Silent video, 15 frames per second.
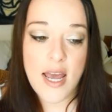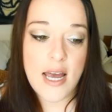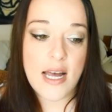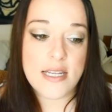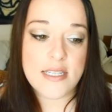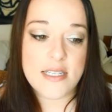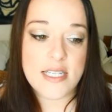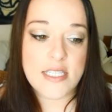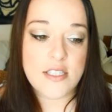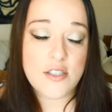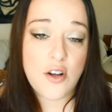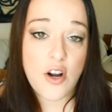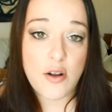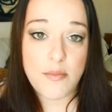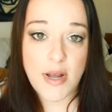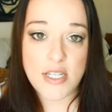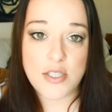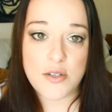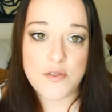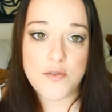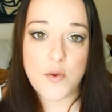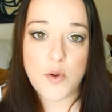And these dark
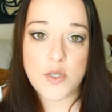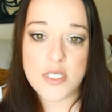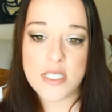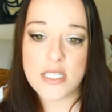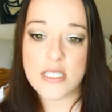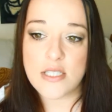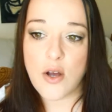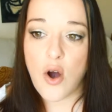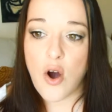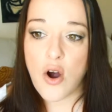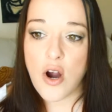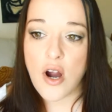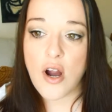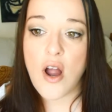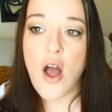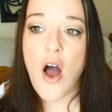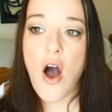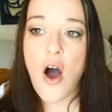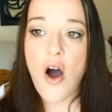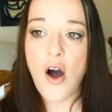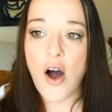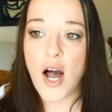magical forces are
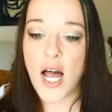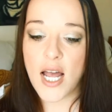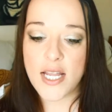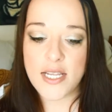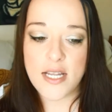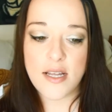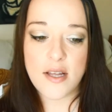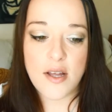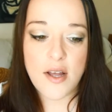on